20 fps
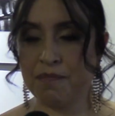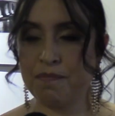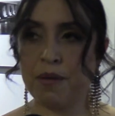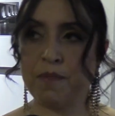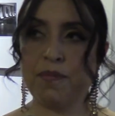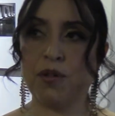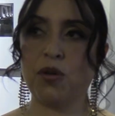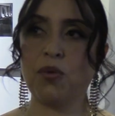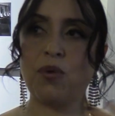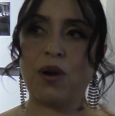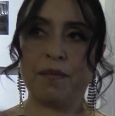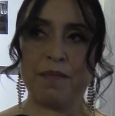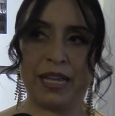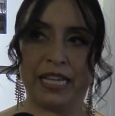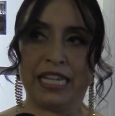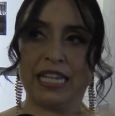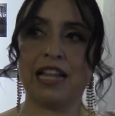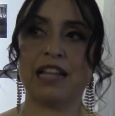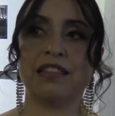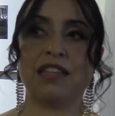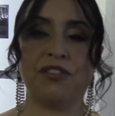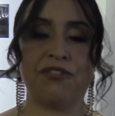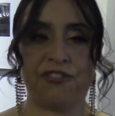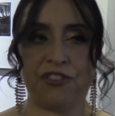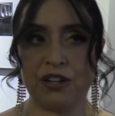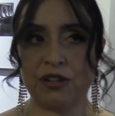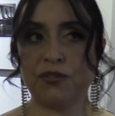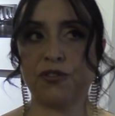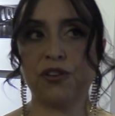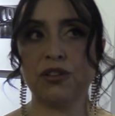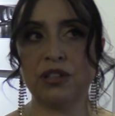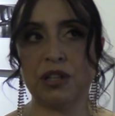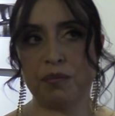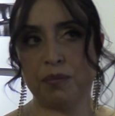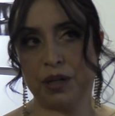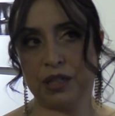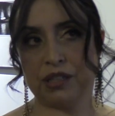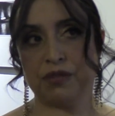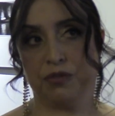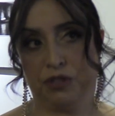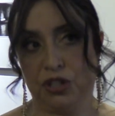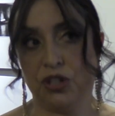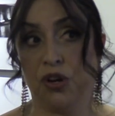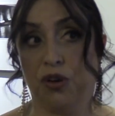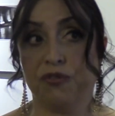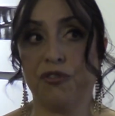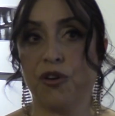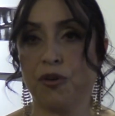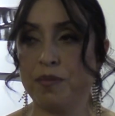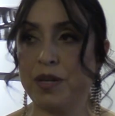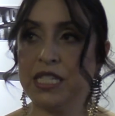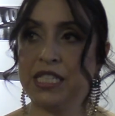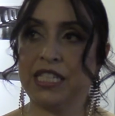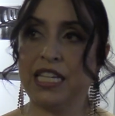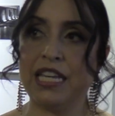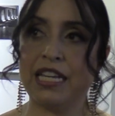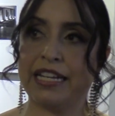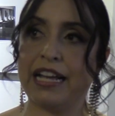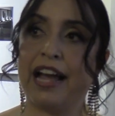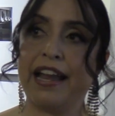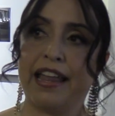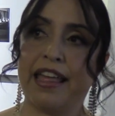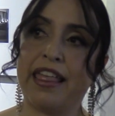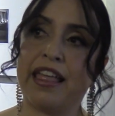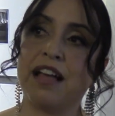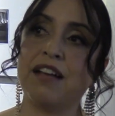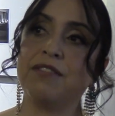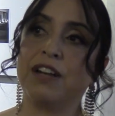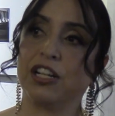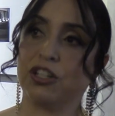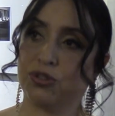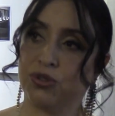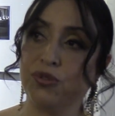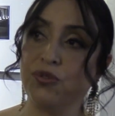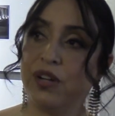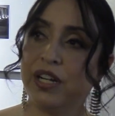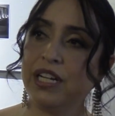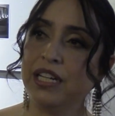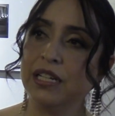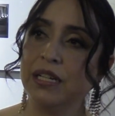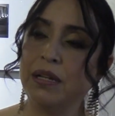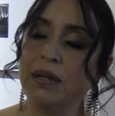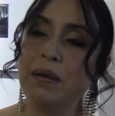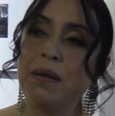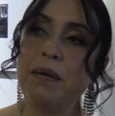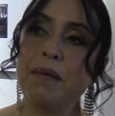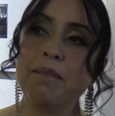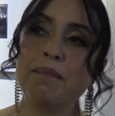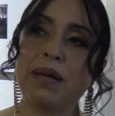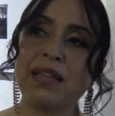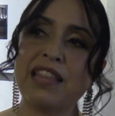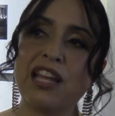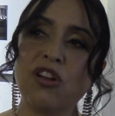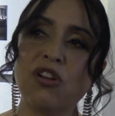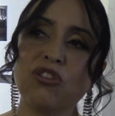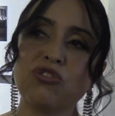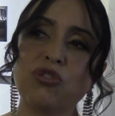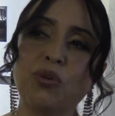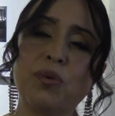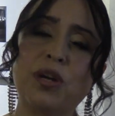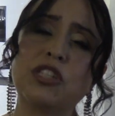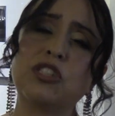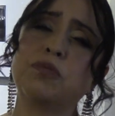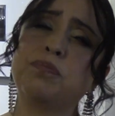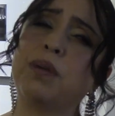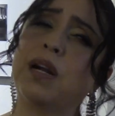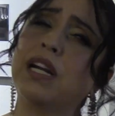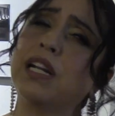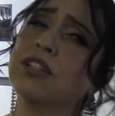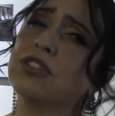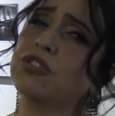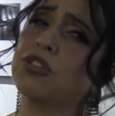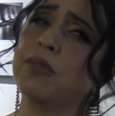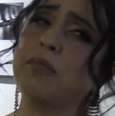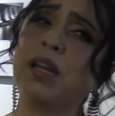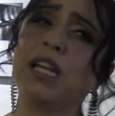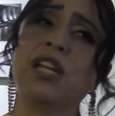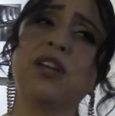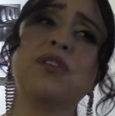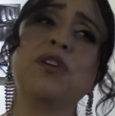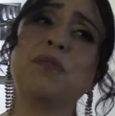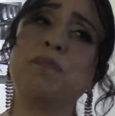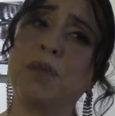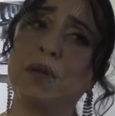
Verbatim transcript: the people who are making a difference from the, you know, for BC, Canada, Vancouver, but then also we're inspiring so many other